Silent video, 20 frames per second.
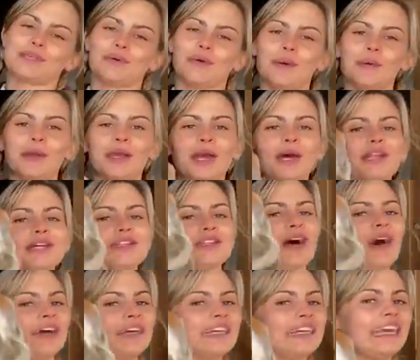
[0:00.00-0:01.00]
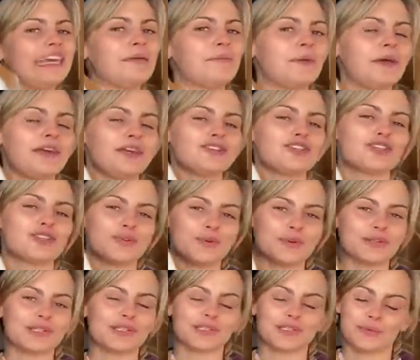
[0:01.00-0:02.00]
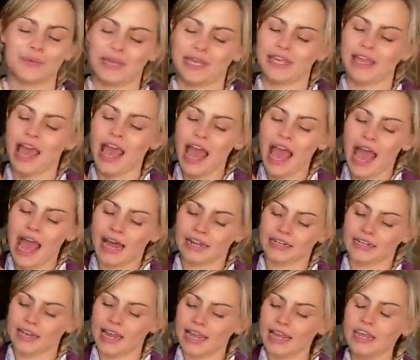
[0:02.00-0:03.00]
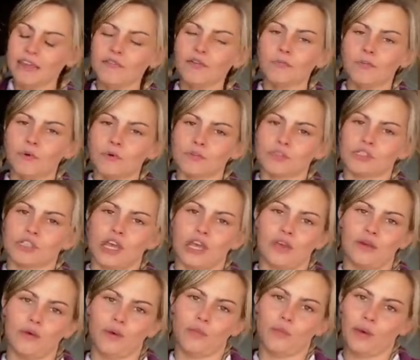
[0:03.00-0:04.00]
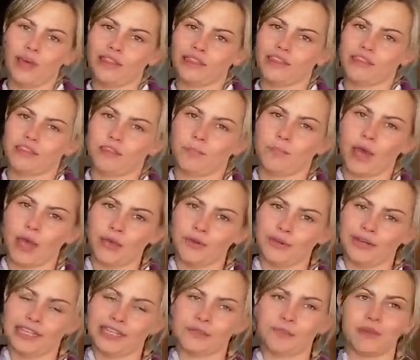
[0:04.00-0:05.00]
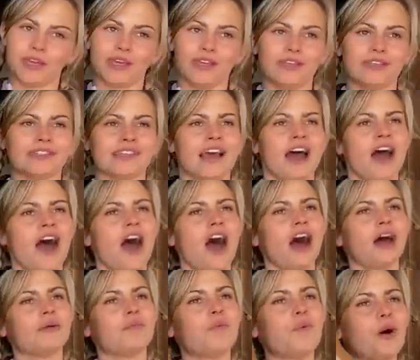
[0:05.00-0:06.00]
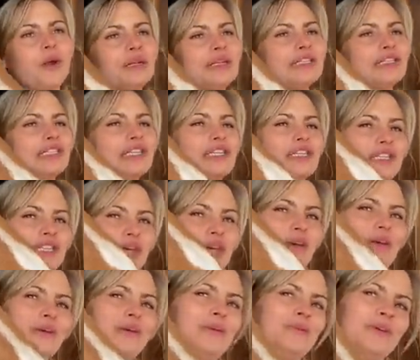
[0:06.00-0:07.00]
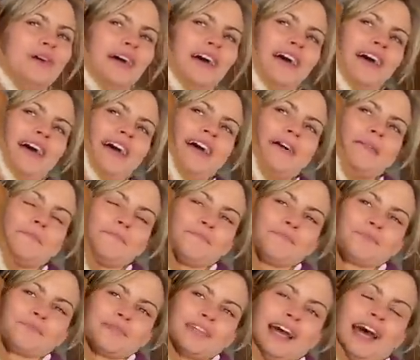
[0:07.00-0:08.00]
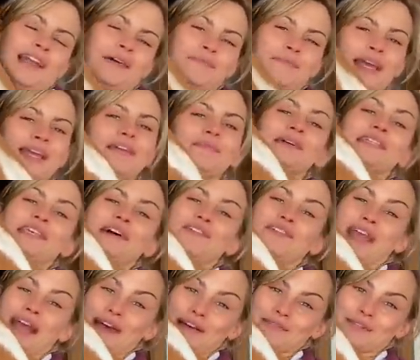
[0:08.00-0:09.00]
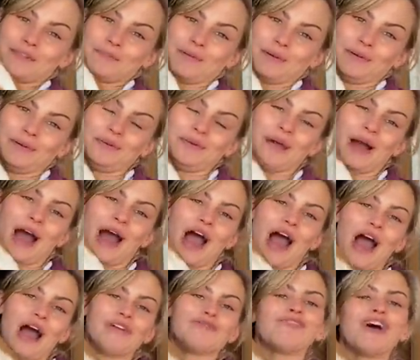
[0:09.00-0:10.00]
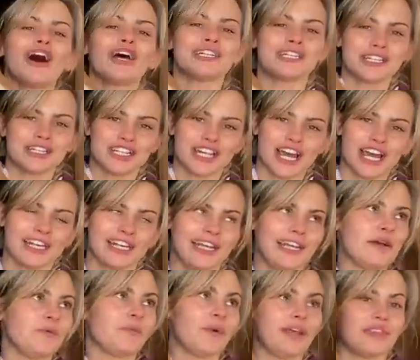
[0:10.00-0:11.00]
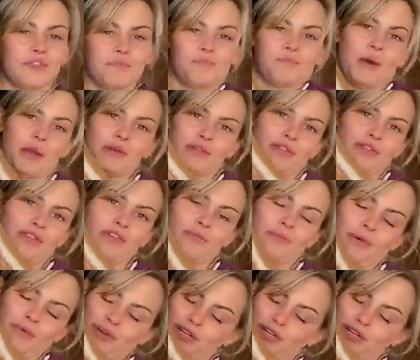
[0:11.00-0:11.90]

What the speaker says: I'm gonna try and keep it short and sweet, and even more so with the ponies, because I want to do, and I'm making myself accountable, a riding journey with both of them. I wanna